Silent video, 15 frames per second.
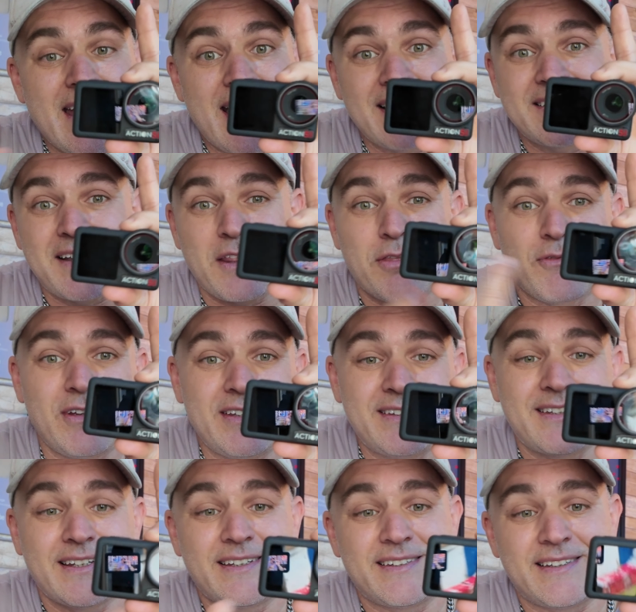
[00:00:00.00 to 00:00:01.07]
has that
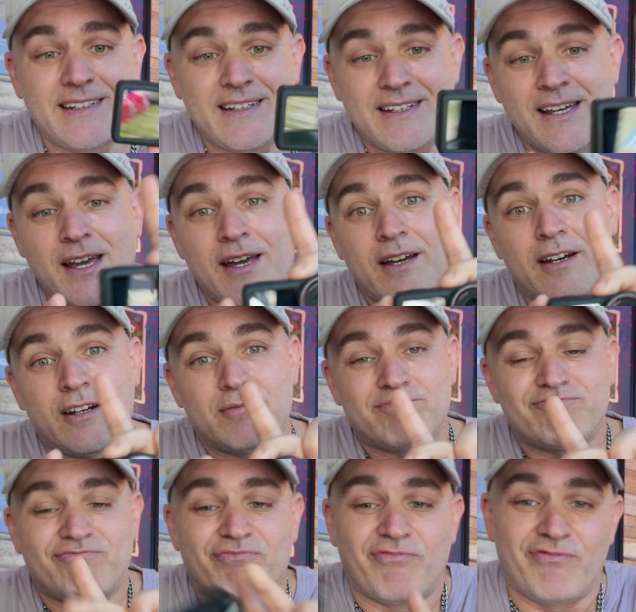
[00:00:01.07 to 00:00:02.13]
360
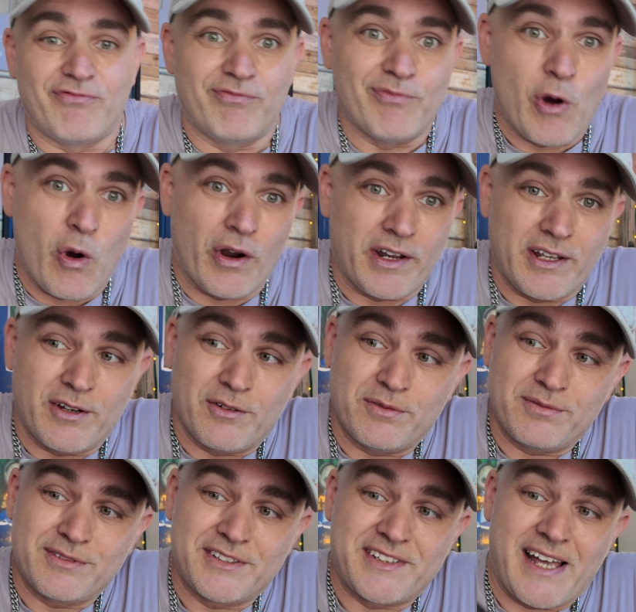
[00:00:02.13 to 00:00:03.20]
audio
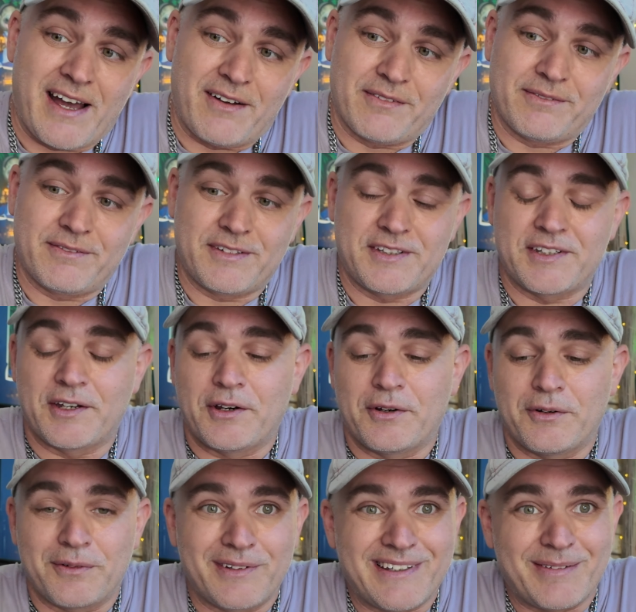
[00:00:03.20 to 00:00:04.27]
sound,
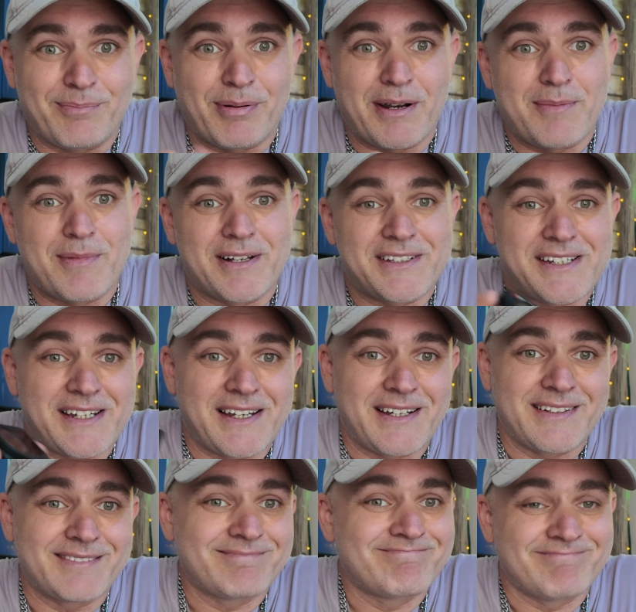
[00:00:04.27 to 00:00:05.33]
so
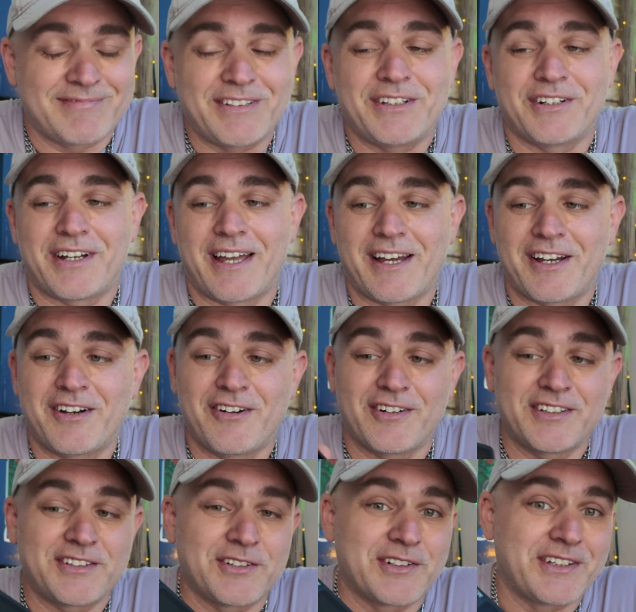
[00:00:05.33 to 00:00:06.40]
you'll get
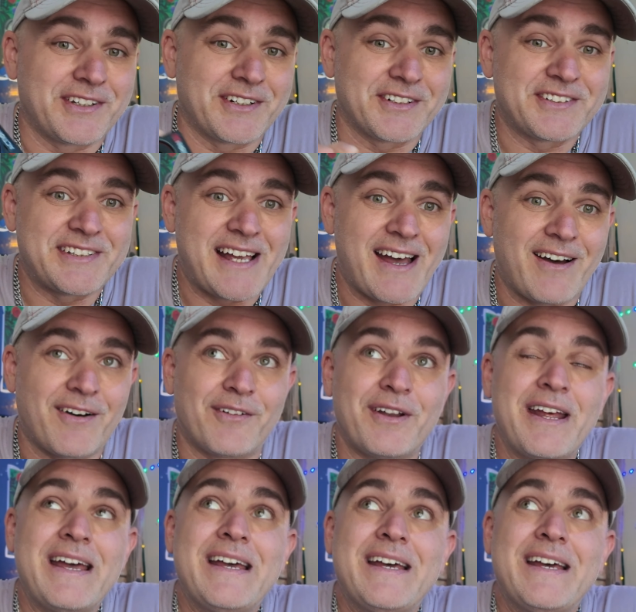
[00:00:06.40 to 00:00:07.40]
crystal clear sound